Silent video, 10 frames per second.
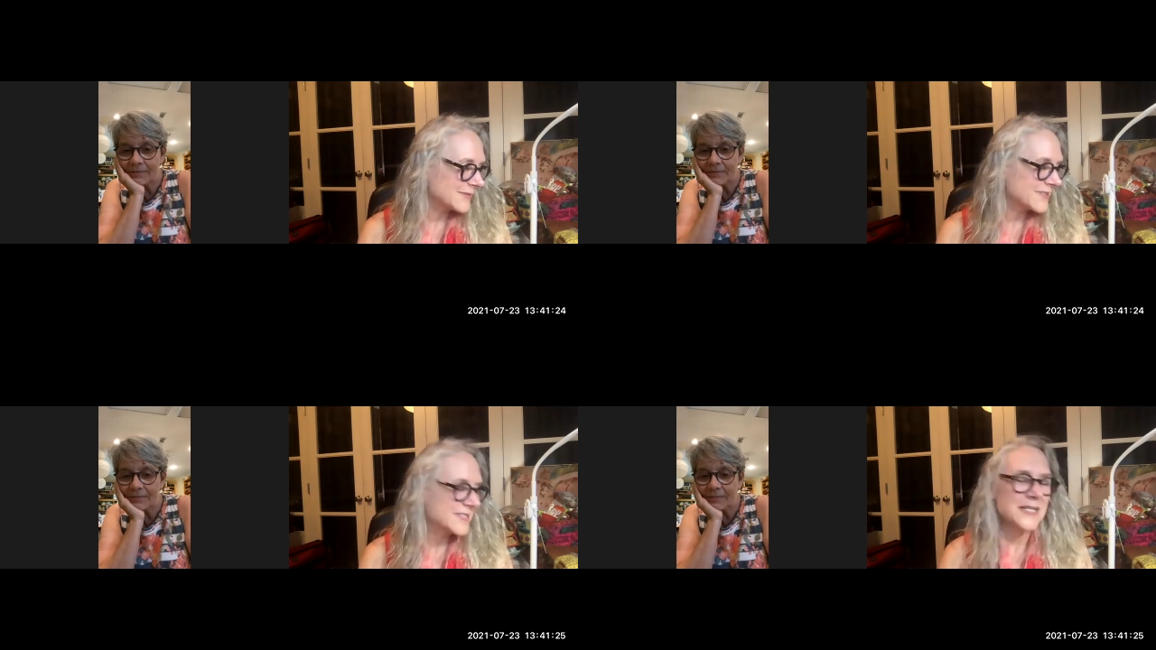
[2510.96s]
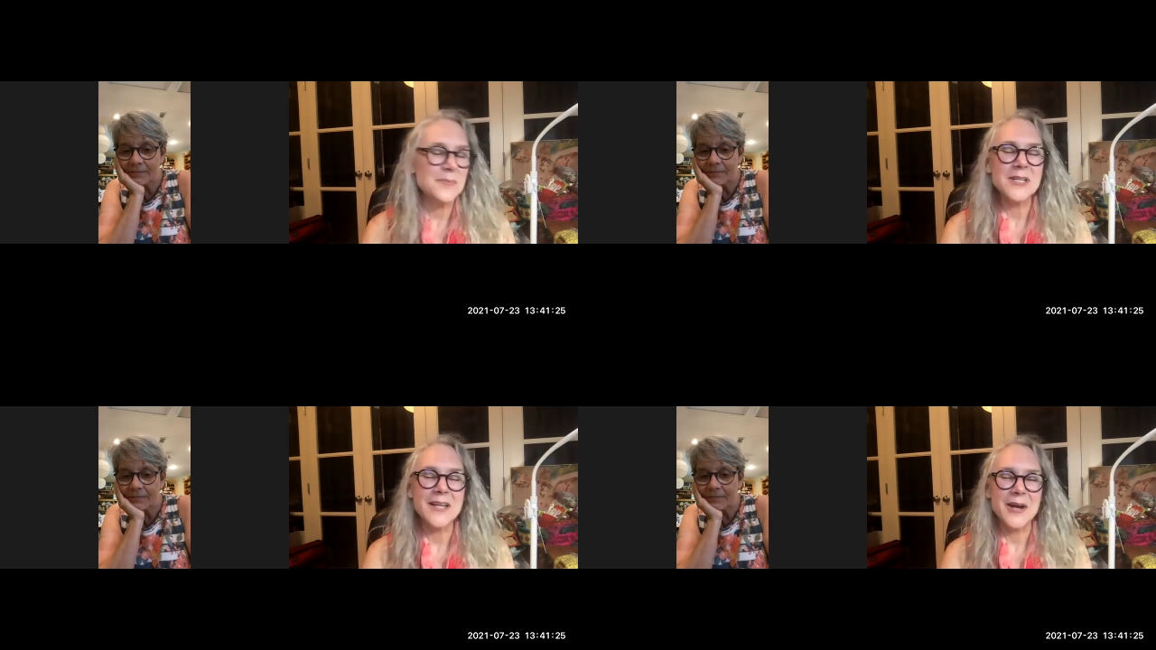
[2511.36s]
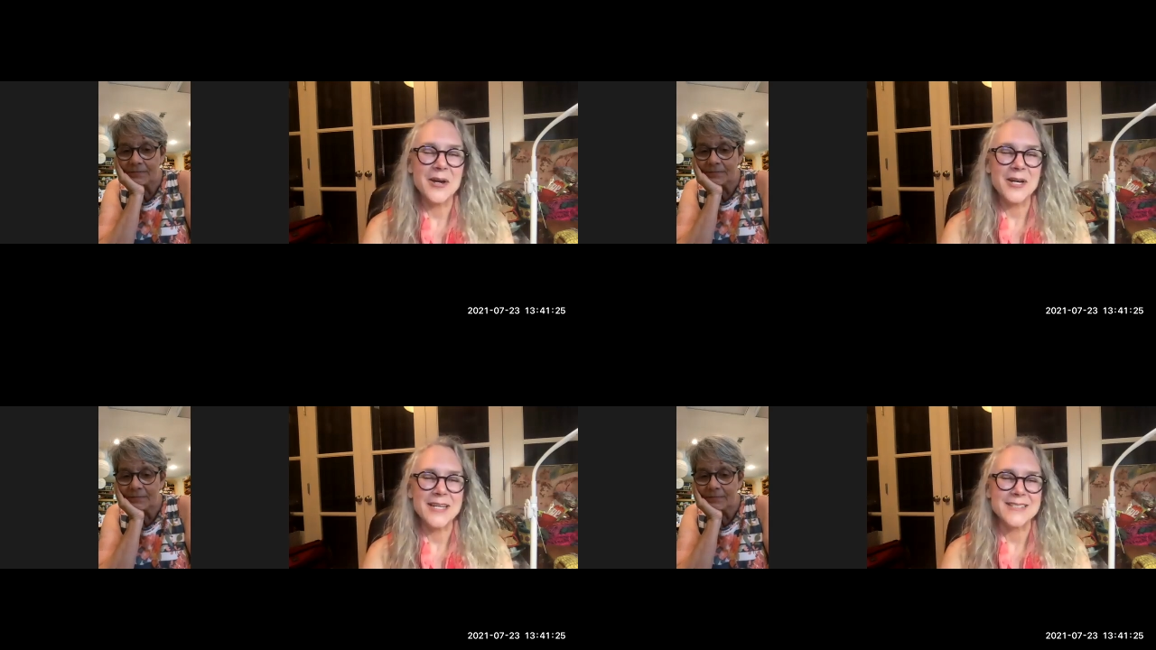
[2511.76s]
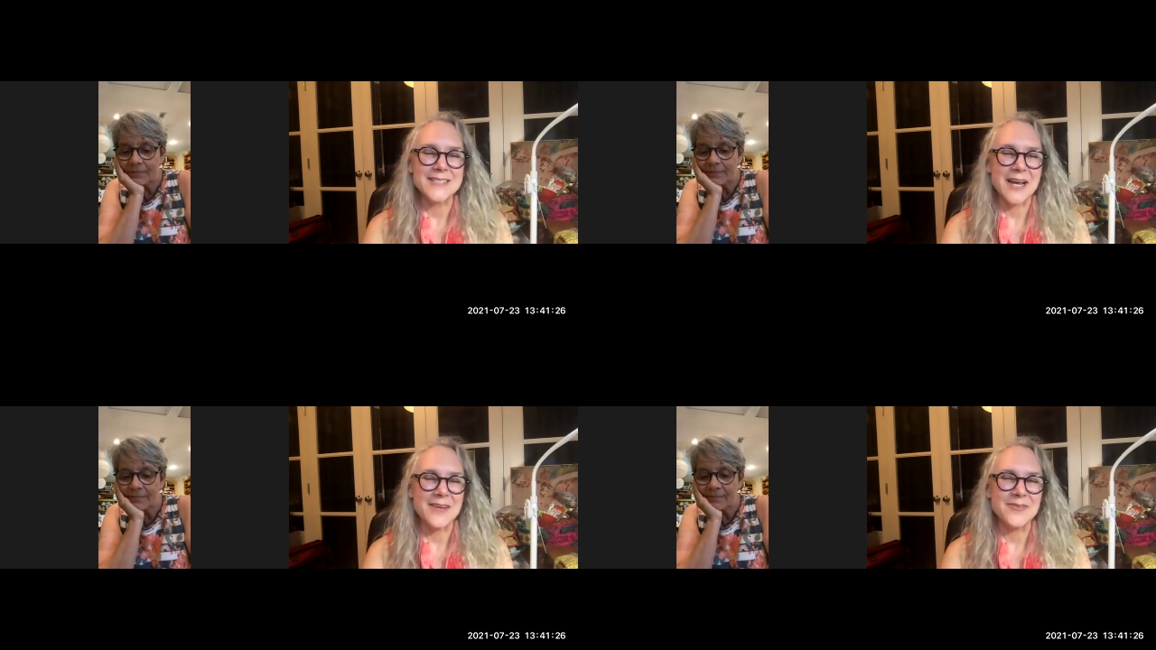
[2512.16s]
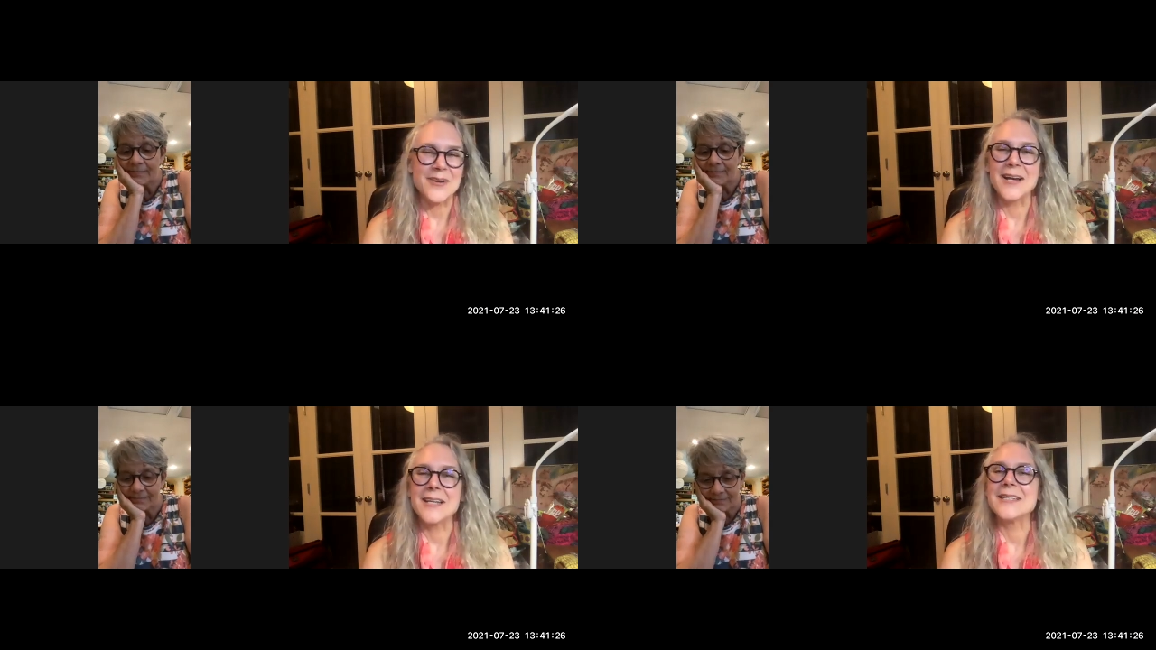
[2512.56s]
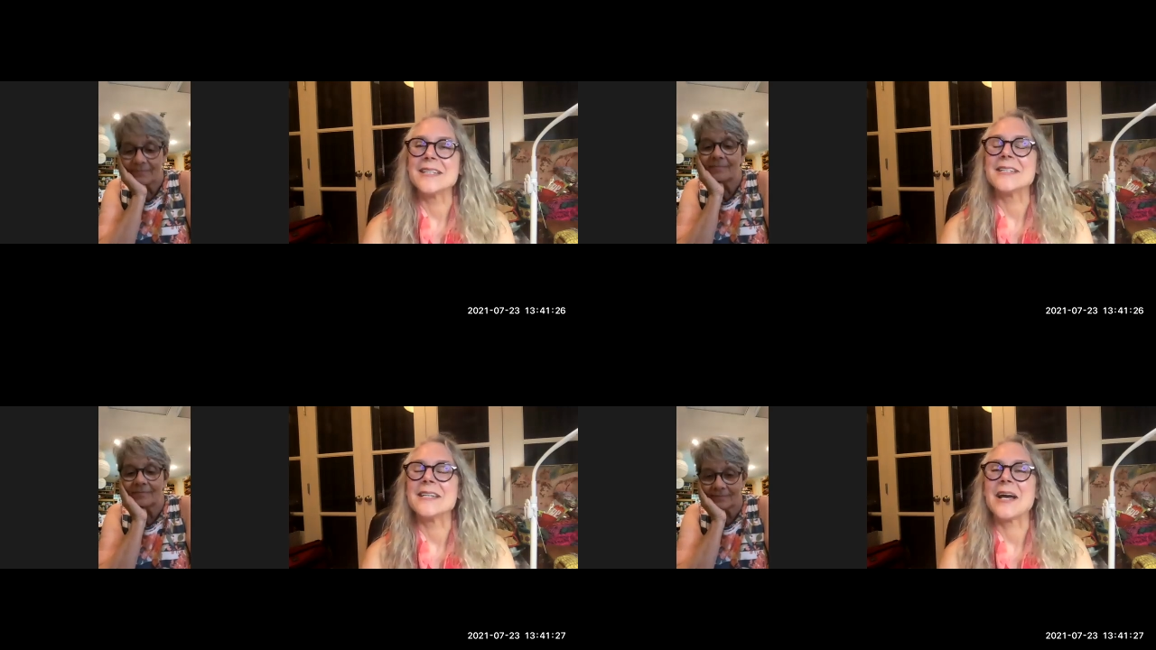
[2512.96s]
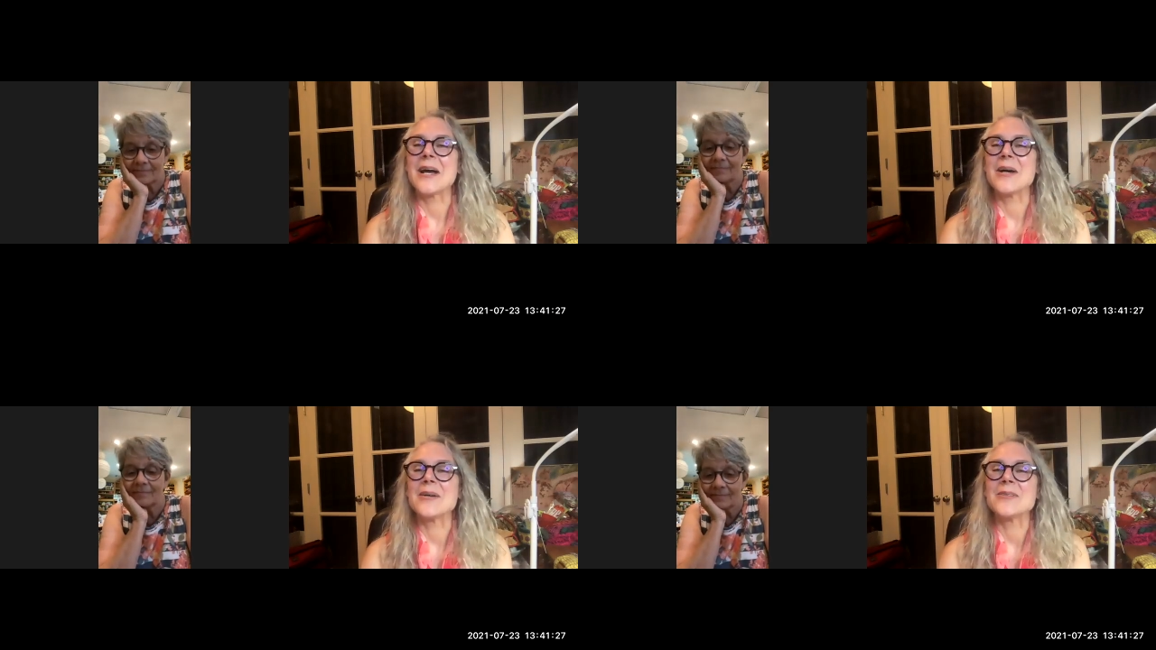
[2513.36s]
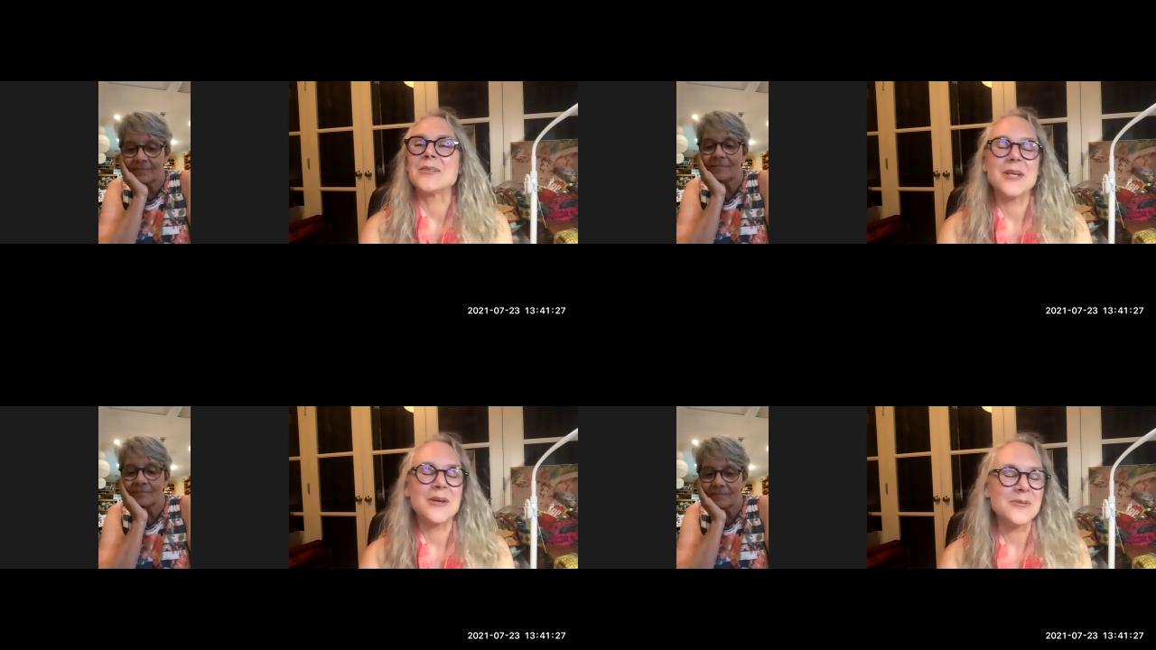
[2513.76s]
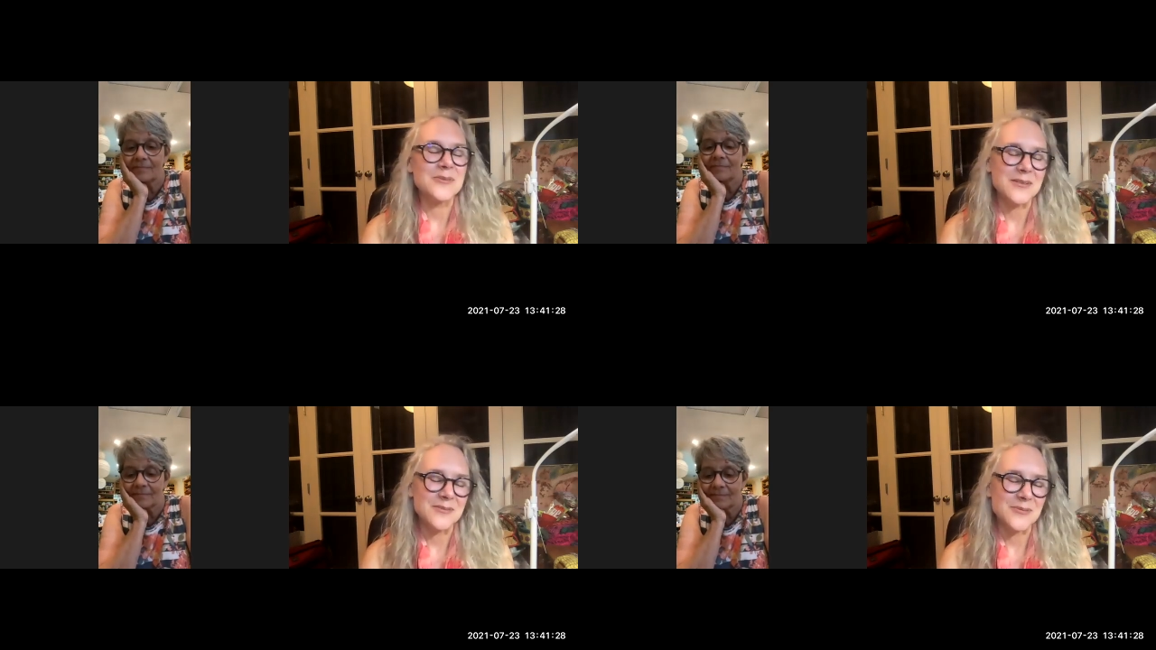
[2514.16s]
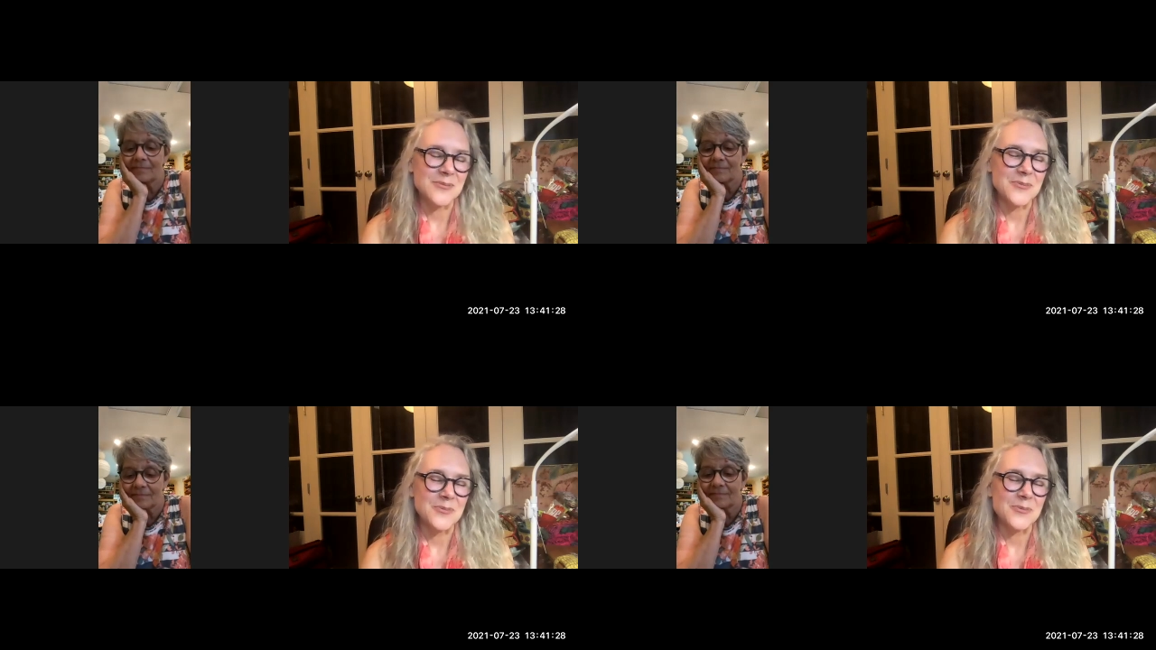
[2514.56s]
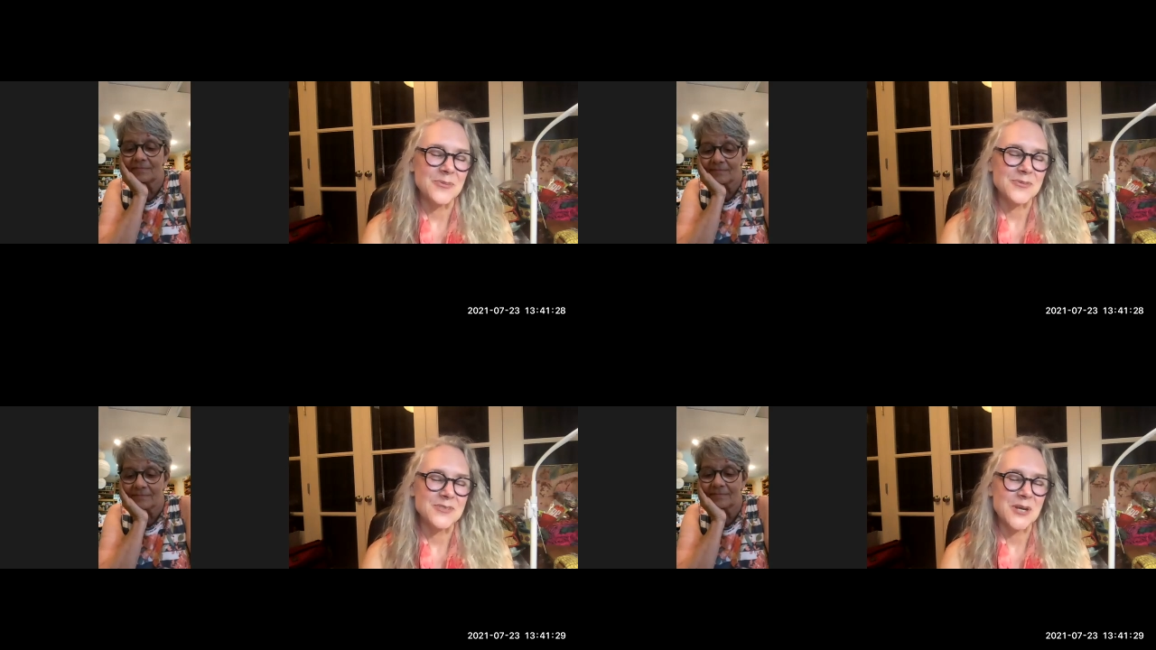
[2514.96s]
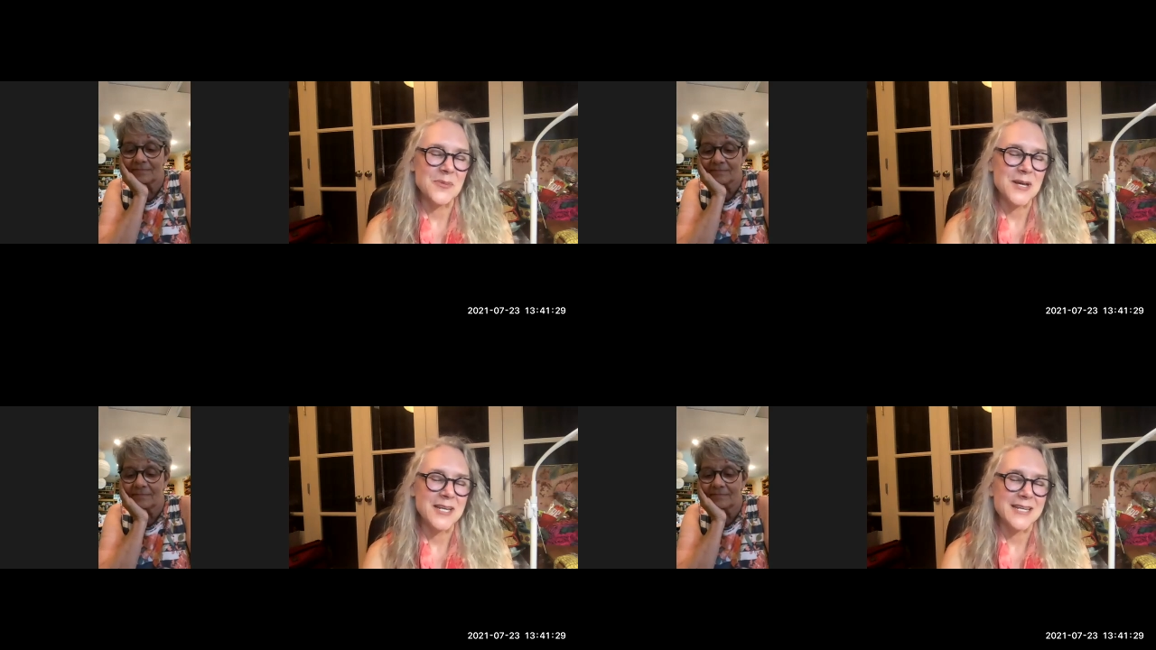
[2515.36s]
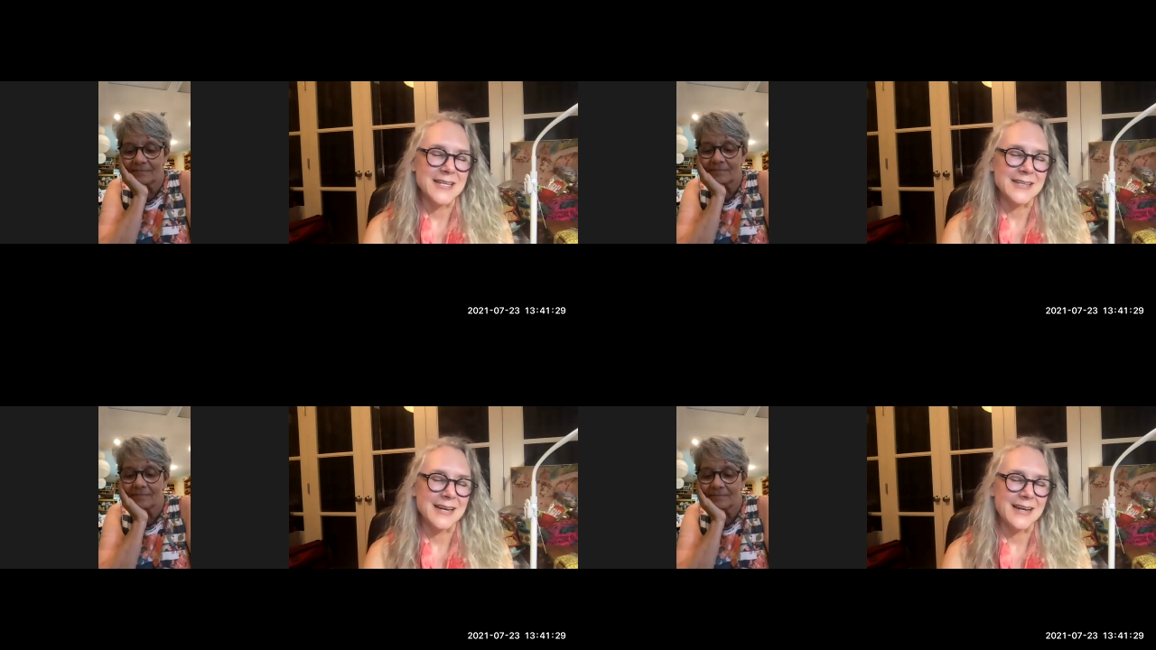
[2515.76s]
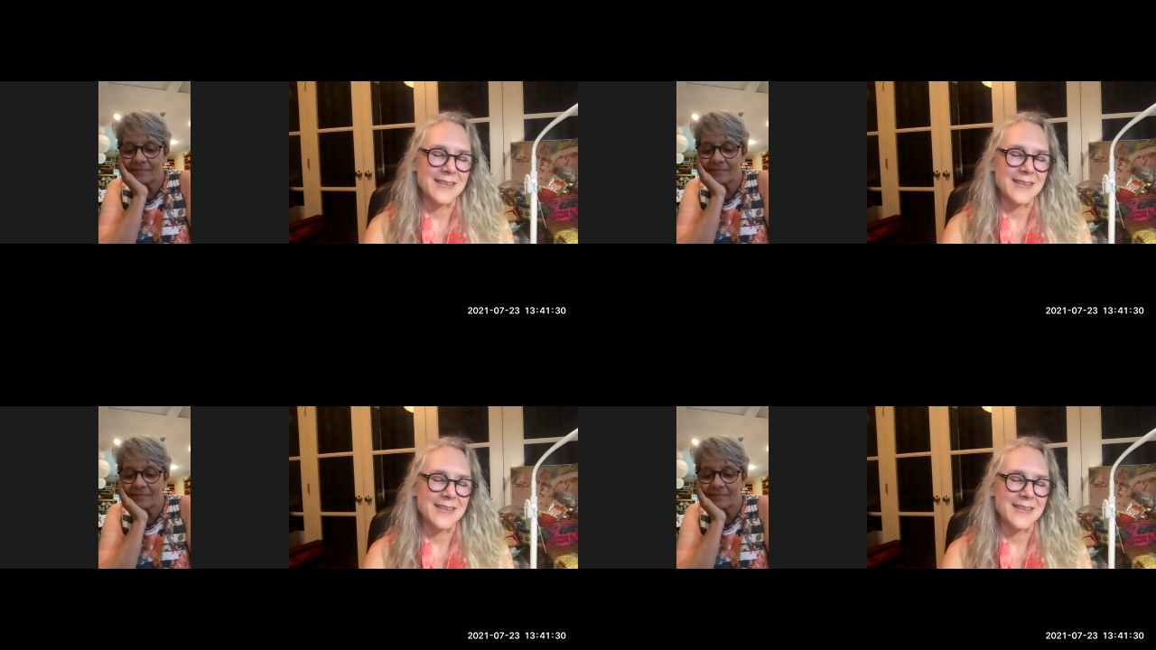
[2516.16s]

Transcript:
Speaker 1: similarities I find in, you know, so many, I